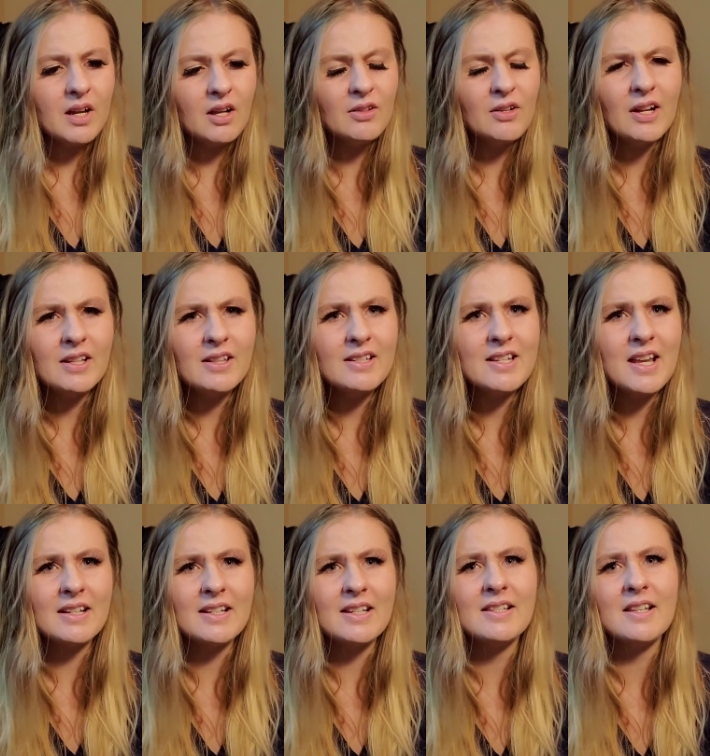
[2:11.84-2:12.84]
a lot of the
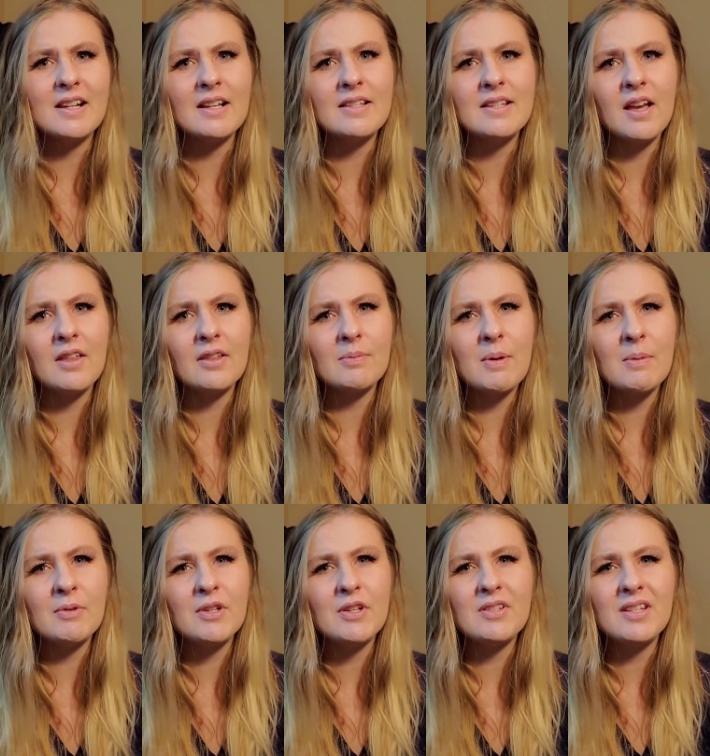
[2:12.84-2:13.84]
techniques that I see other
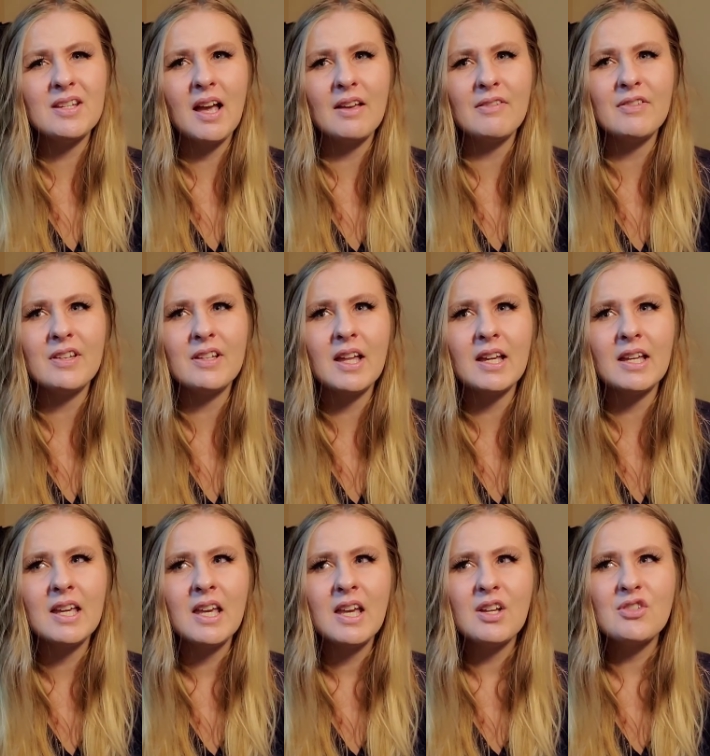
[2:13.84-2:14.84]
people using, I feel
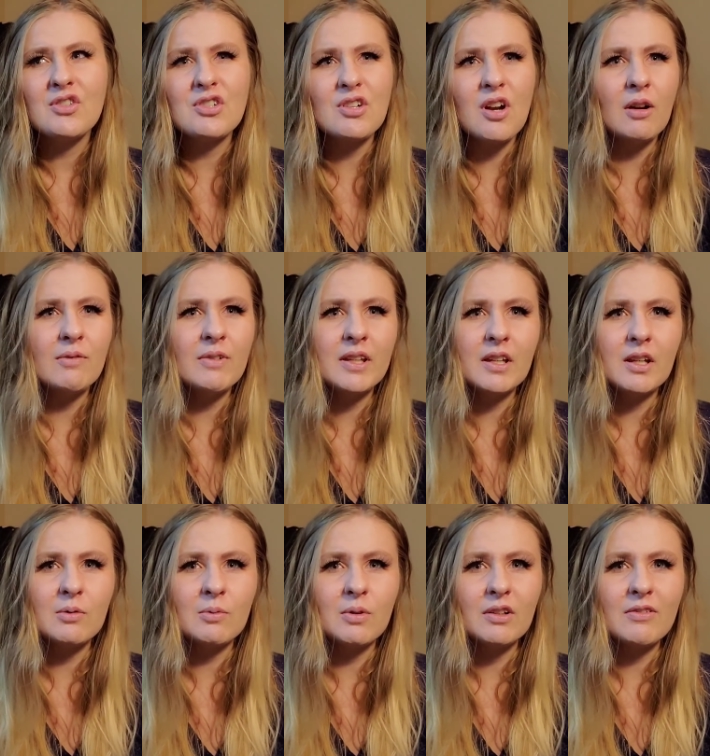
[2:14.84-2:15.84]
like just aren't really going
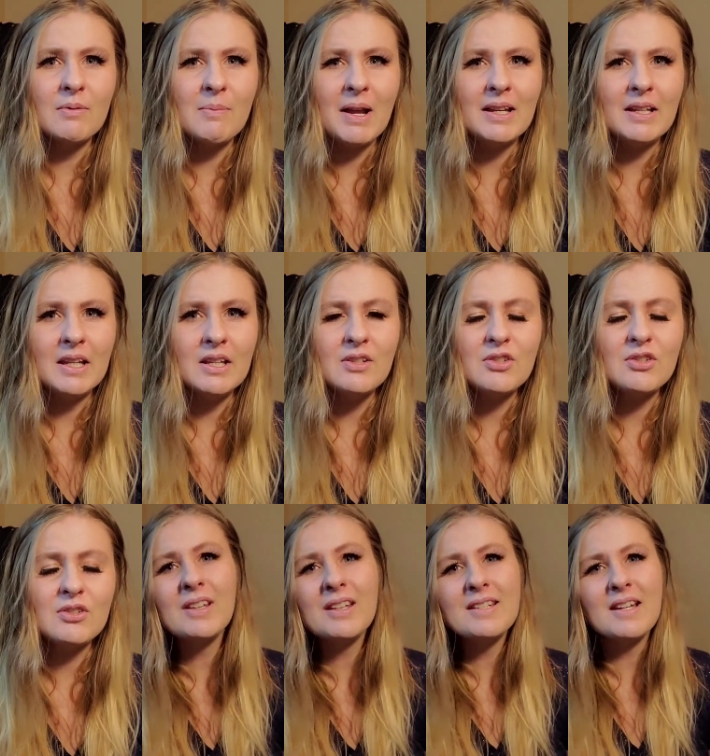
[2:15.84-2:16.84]
to work for my niche.
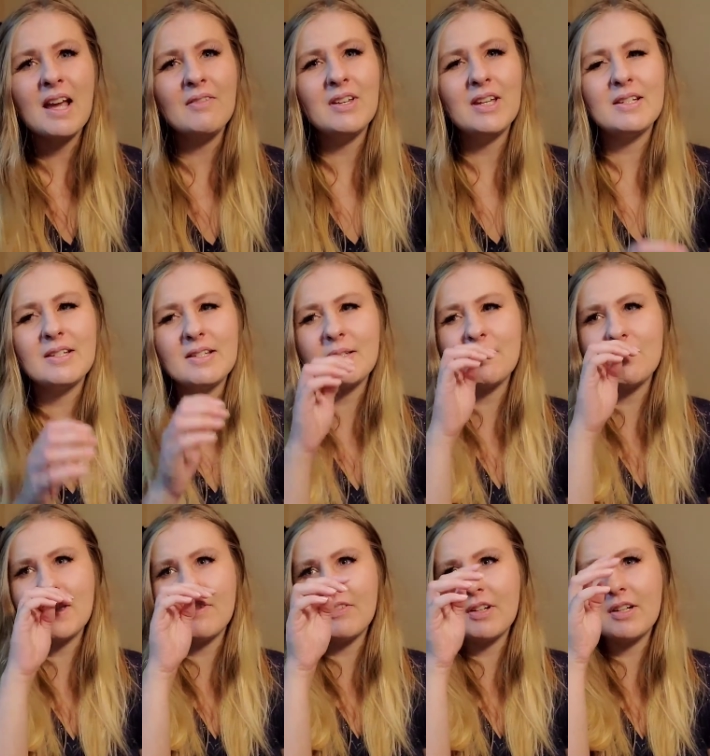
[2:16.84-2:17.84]
Really diving into some
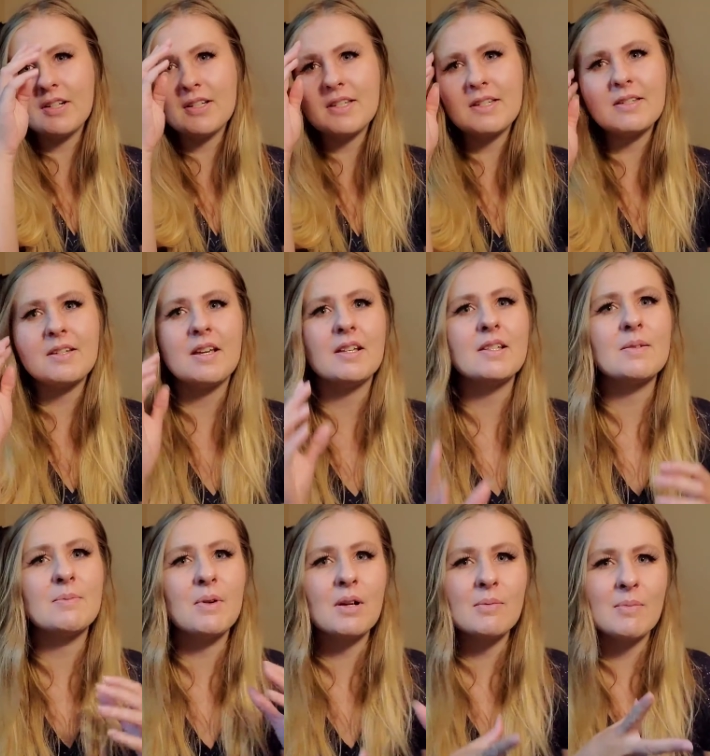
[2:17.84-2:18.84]
different
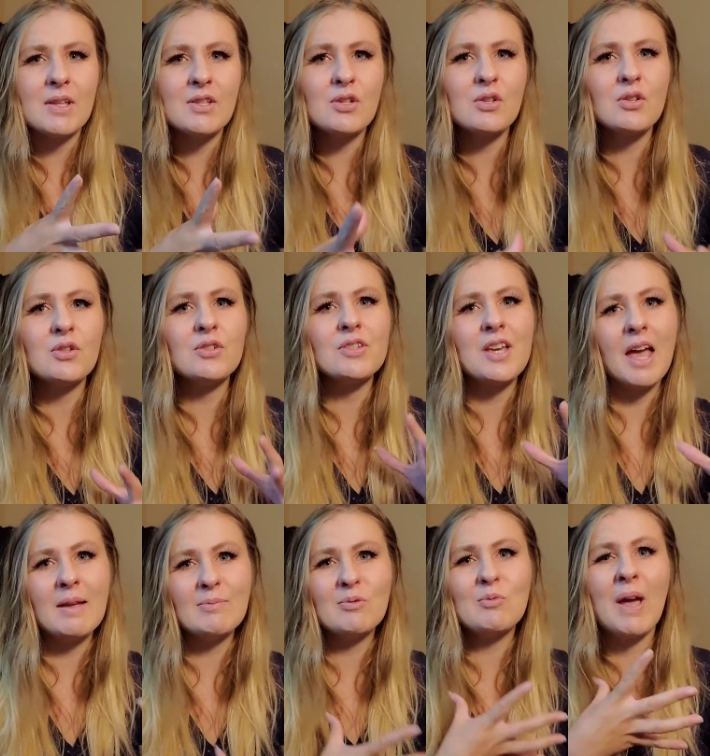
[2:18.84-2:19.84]
experimental
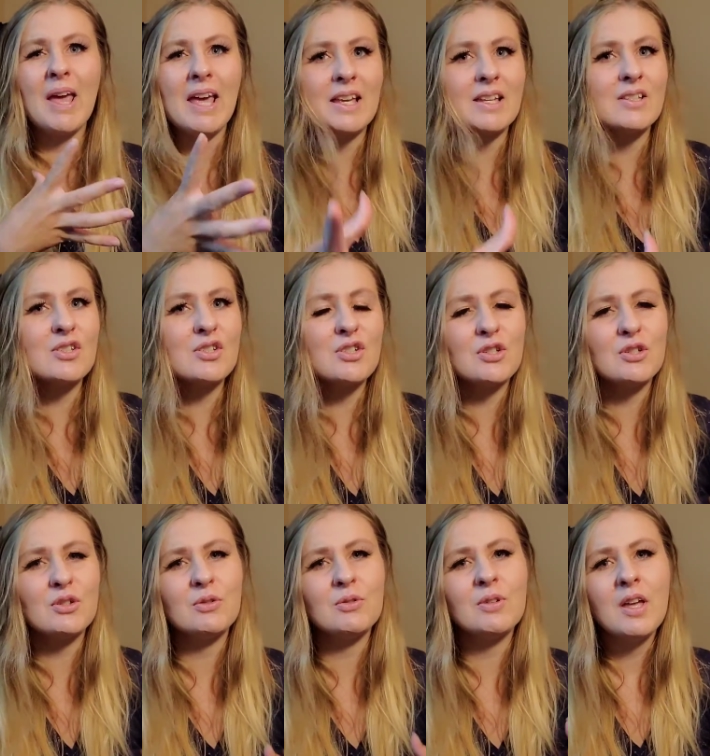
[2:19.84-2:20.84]
type ways
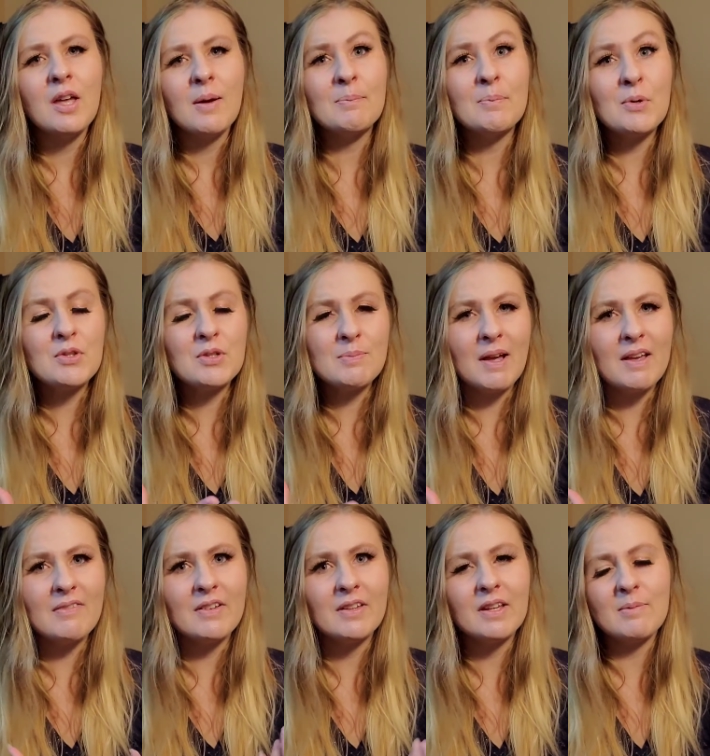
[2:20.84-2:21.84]
to boost my
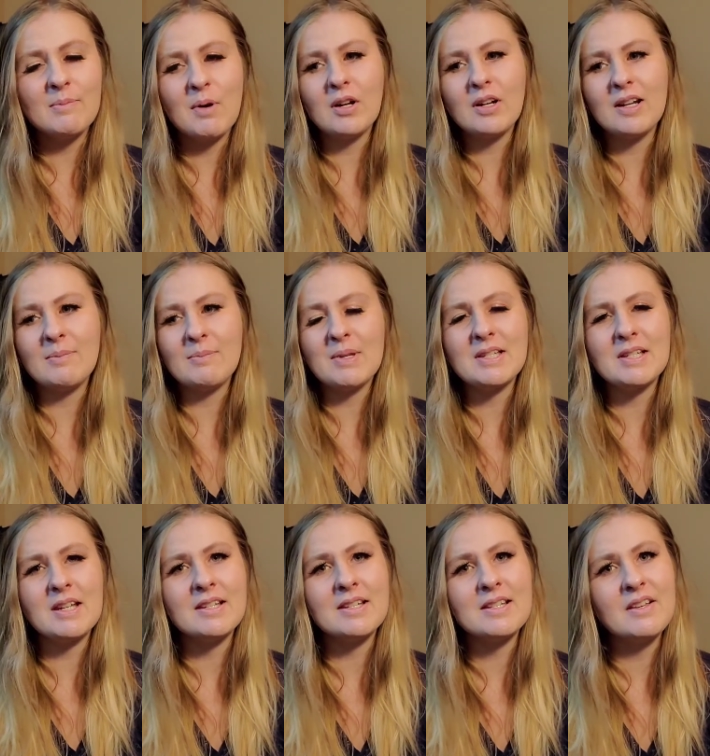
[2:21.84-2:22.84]
affiliate marketing
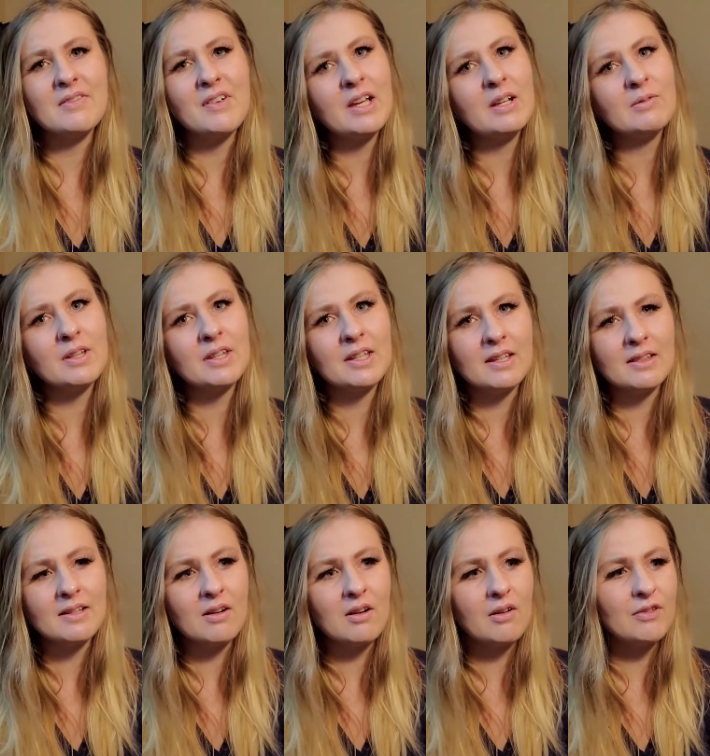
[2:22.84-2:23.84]
business, see if I can really get
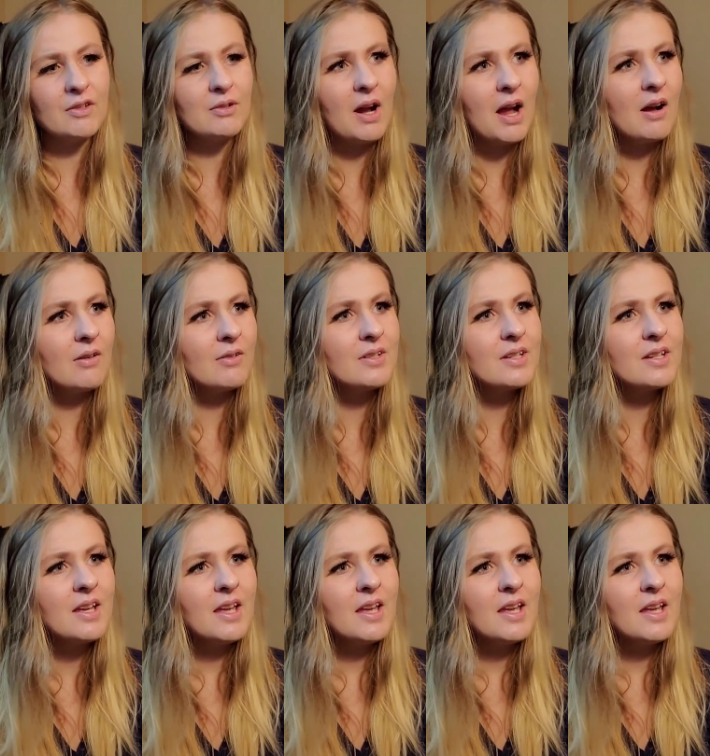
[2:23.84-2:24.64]
that off the ground.